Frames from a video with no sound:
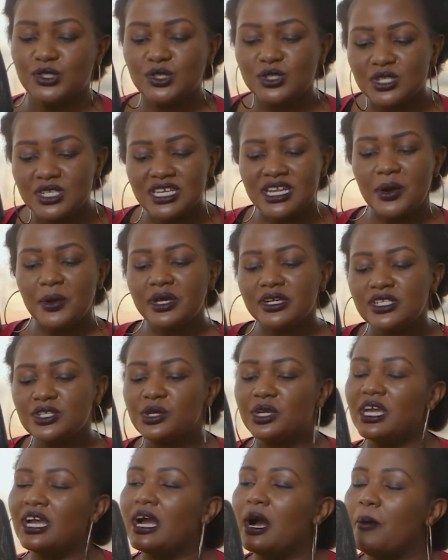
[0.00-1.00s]
So today we are
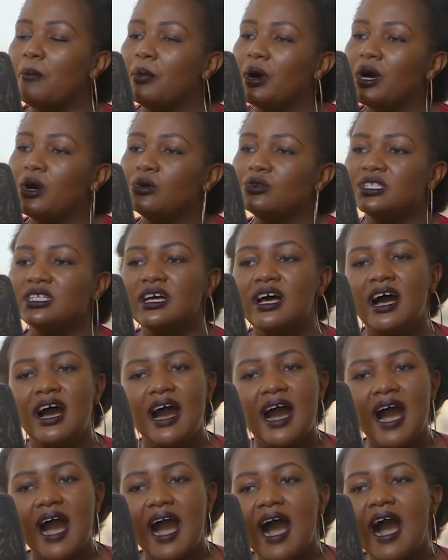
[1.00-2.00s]
talking about
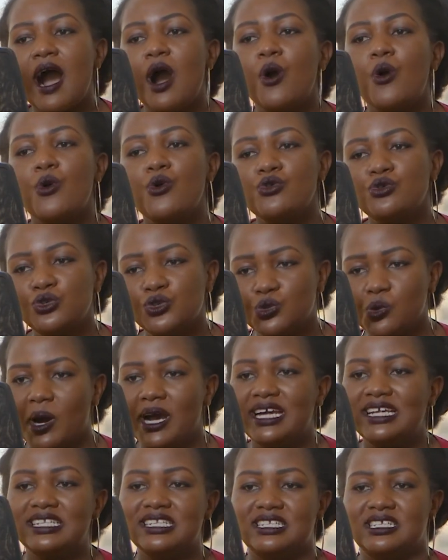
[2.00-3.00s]
how do
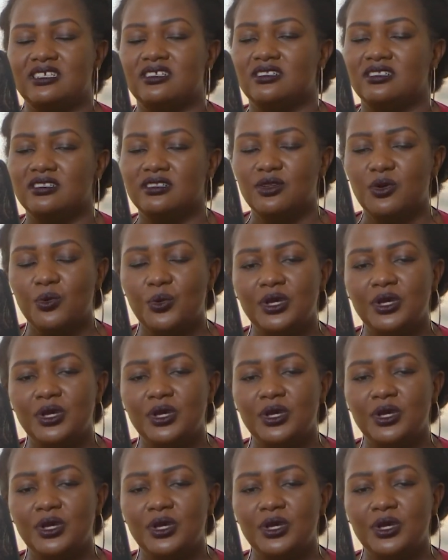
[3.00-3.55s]
I deal